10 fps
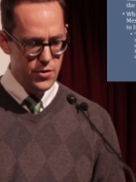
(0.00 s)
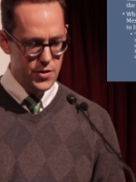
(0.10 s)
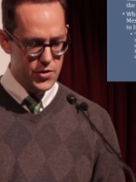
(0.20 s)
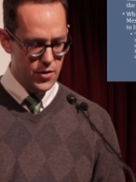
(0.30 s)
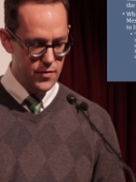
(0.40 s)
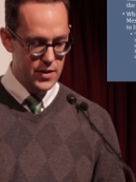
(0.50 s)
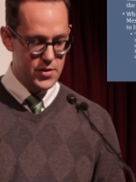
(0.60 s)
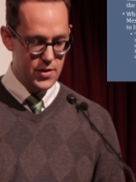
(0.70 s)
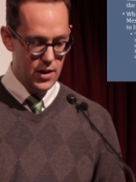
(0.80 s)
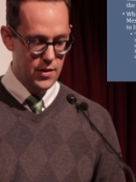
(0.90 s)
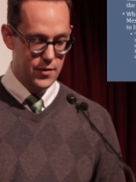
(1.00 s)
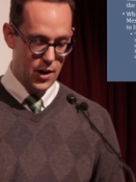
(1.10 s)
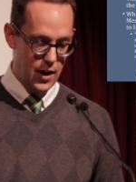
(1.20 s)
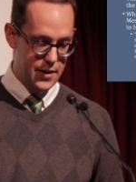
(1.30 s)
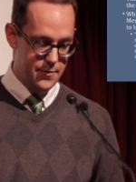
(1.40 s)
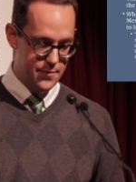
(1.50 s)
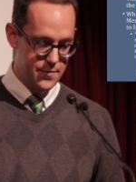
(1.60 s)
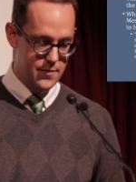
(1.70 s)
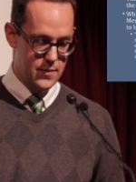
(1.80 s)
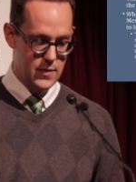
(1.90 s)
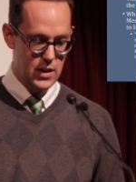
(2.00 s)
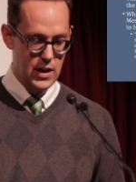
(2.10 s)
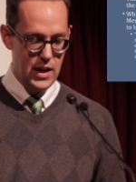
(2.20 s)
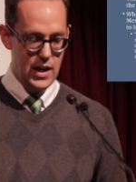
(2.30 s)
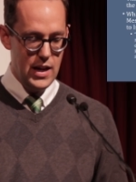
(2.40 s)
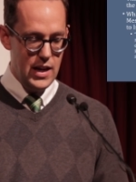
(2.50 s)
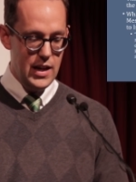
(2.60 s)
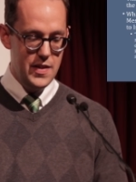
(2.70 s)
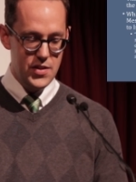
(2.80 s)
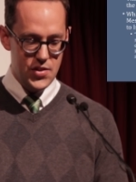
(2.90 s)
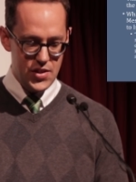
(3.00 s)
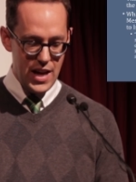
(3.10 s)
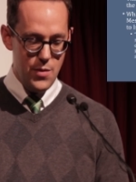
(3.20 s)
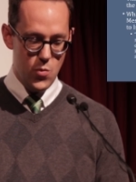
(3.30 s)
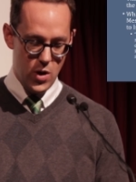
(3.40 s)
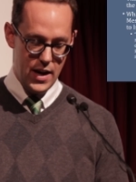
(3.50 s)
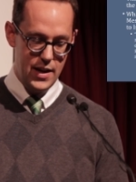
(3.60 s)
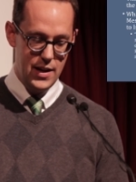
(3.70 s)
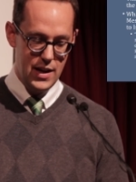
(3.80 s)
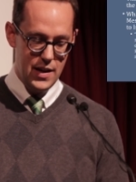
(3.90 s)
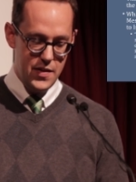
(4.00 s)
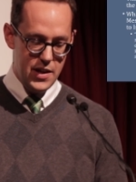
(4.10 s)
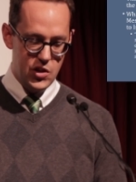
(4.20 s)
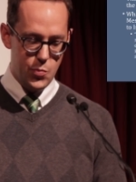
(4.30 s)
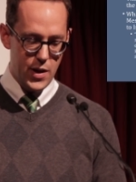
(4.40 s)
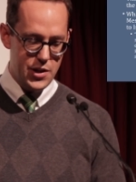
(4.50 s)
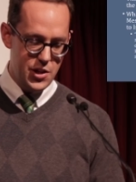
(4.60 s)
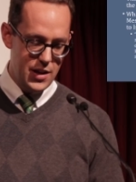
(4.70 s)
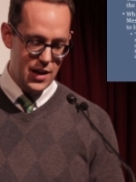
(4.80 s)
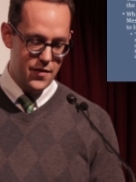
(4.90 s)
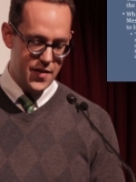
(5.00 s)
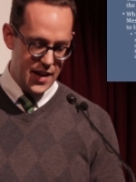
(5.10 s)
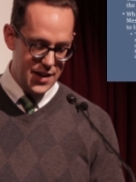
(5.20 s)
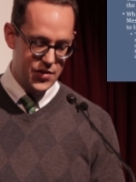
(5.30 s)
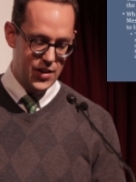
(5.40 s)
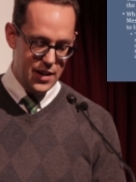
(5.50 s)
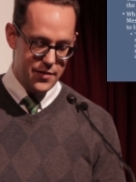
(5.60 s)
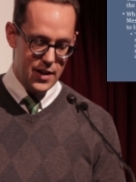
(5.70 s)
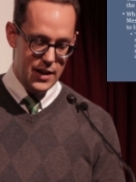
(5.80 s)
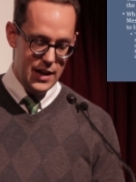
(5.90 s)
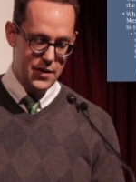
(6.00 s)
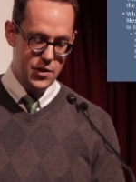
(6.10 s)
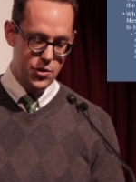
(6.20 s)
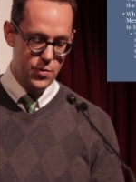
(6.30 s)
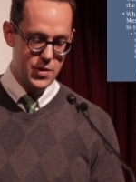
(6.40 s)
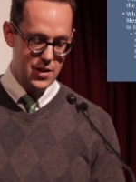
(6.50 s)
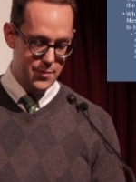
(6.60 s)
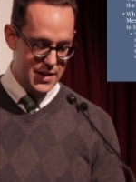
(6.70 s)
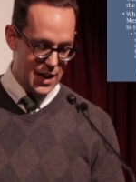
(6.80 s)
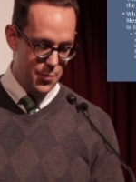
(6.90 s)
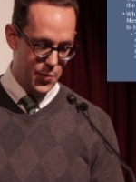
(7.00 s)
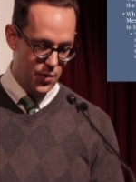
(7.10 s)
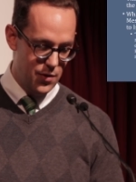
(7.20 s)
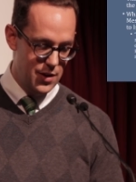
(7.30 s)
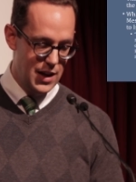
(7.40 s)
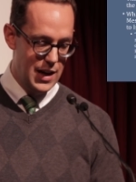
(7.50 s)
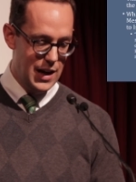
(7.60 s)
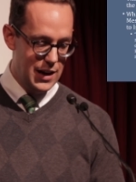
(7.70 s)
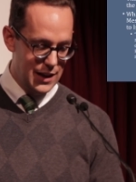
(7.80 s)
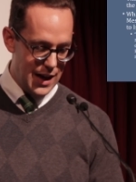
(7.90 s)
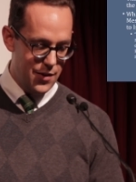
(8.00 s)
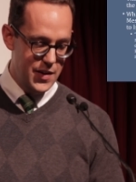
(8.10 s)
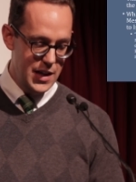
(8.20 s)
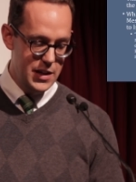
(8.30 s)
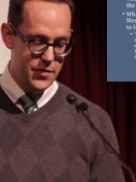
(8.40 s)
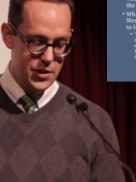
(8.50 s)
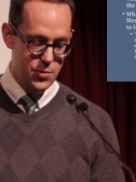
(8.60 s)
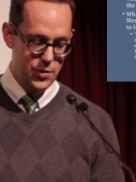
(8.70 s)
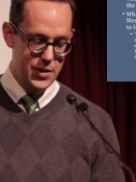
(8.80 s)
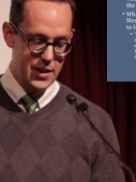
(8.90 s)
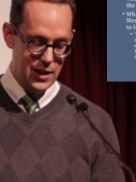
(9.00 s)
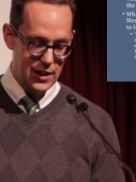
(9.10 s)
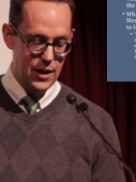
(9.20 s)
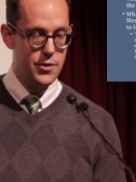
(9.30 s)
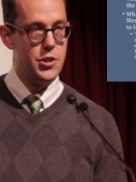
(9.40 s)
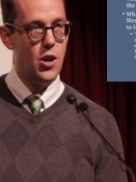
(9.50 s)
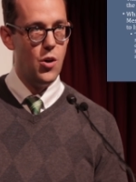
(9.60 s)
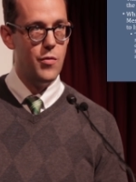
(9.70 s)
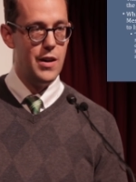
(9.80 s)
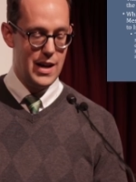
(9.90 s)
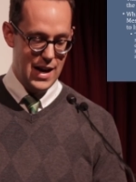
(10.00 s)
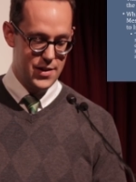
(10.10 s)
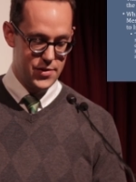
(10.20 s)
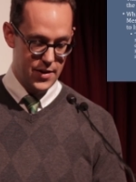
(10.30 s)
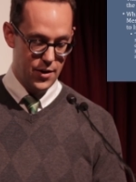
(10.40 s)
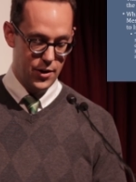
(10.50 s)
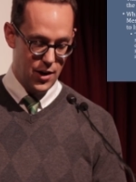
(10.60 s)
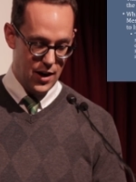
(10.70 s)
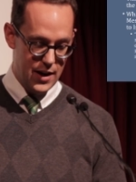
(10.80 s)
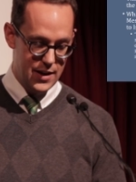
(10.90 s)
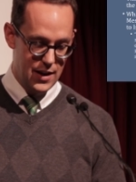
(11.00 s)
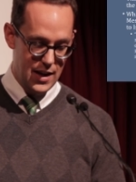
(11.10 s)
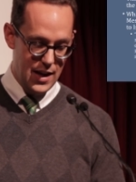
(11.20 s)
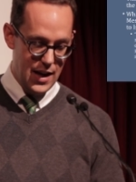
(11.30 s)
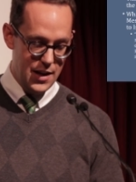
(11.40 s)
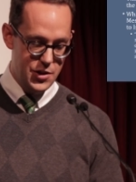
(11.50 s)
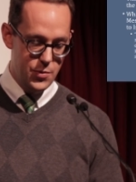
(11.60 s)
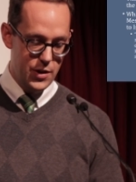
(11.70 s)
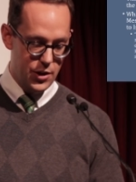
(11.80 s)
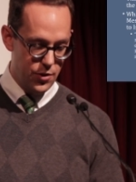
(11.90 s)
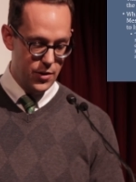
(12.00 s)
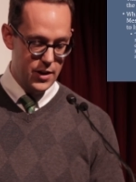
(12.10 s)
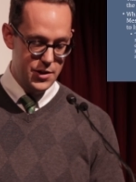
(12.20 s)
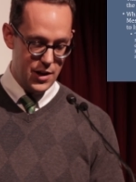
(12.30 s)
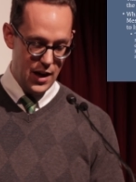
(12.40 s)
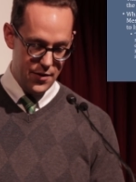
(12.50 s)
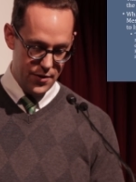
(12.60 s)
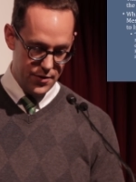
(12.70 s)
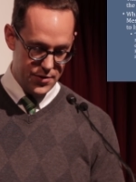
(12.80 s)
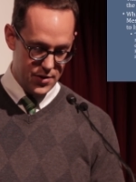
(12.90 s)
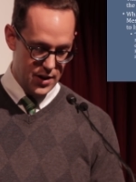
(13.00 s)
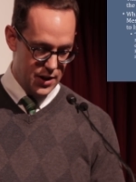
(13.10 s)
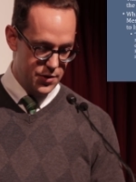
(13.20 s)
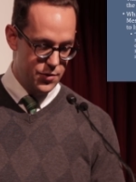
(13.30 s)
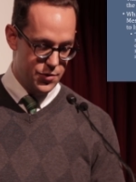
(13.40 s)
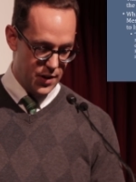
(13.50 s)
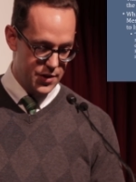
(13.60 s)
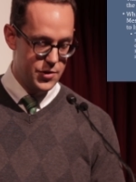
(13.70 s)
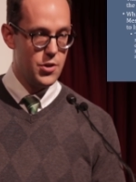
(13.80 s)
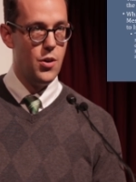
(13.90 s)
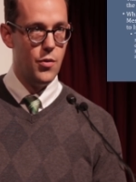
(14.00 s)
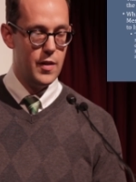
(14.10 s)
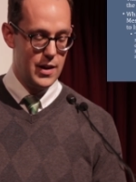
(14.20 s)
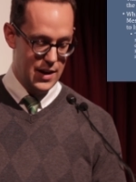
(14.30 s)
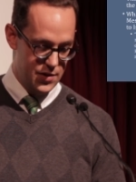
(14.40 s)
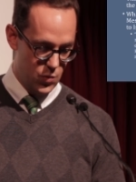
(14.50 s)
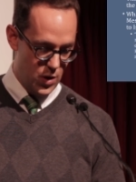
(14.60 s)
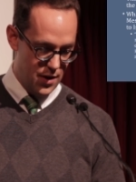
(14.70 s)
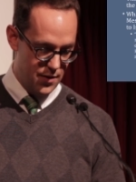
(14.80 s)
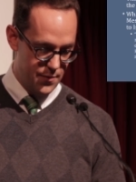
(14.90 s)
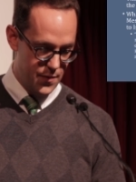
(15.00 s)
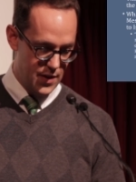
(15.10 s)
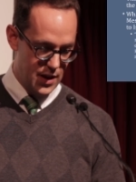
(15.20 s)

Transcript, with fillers: to the service of God. In the same way, the expression of thanksgiving in the Jerusalem temple allowed the individual to declare Jehovah as their God and to encourage others to trust Jehovah as well.